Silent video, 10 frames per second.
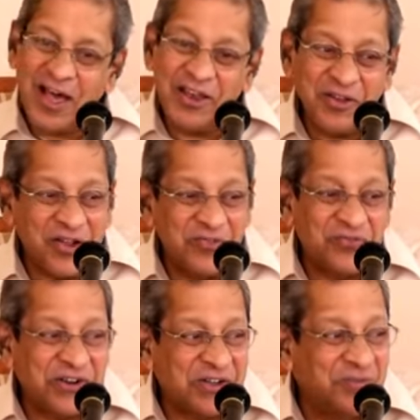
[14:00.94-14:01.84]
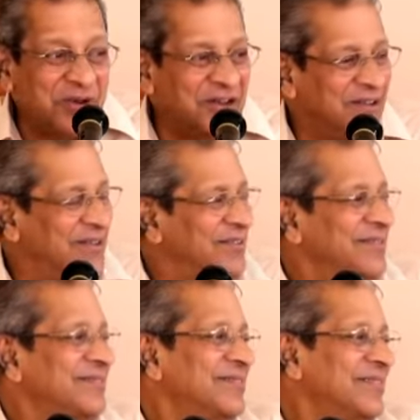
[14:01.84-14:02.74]
Are you comfortable?
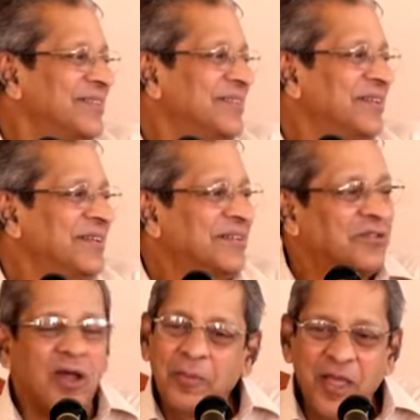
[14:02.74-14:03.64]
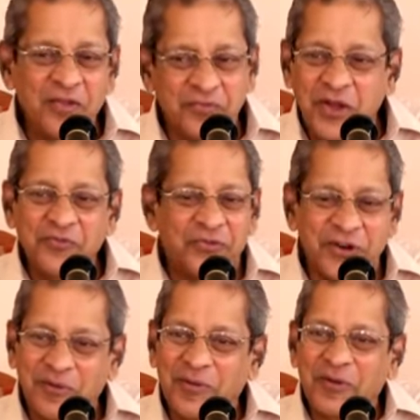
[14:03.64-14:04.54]
Swami, I am
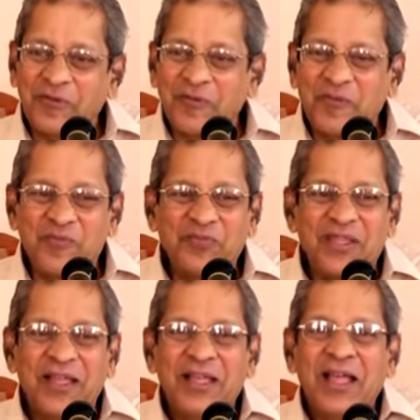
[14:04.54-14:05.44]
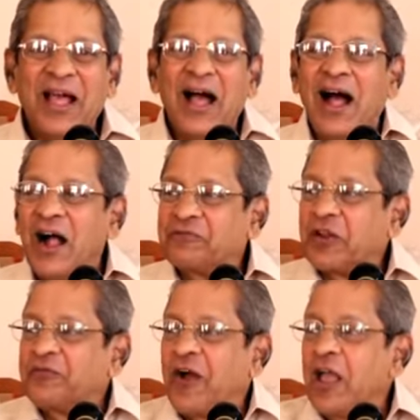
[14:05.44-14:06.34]
comfortable.
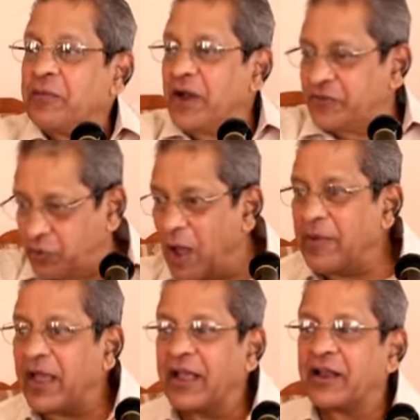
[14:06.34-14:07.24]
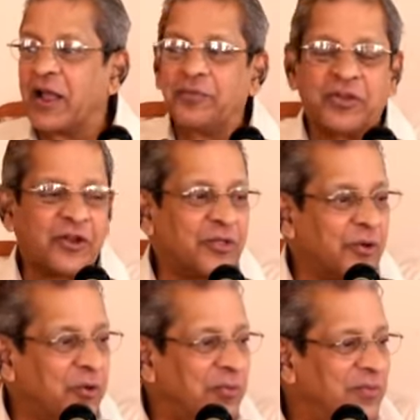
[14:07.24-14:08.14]
After 5 minutes, Swami again comes into
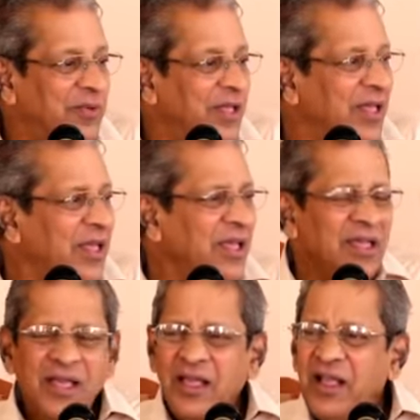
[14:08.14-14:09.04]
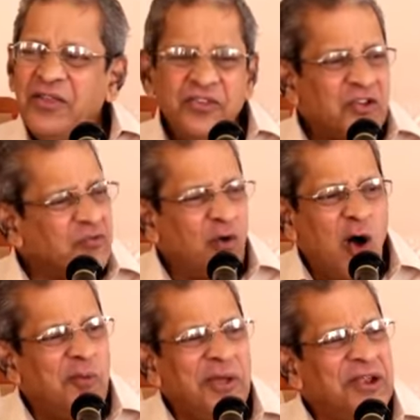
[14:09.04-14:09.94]
the room. Is it
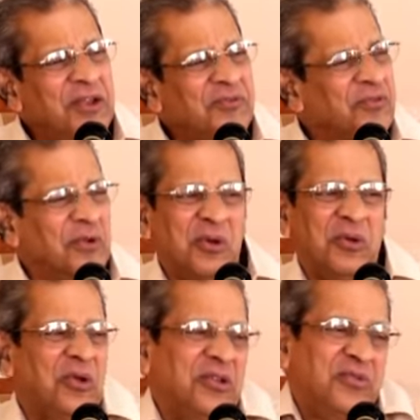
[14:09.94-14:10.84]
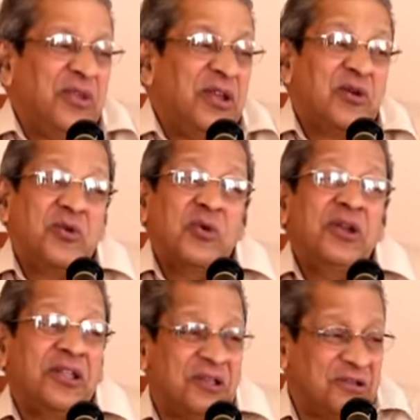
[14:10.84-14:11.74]
warm enough? No, it's very
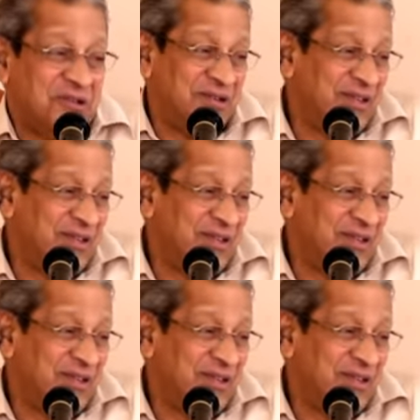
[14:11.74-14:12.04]
cold here.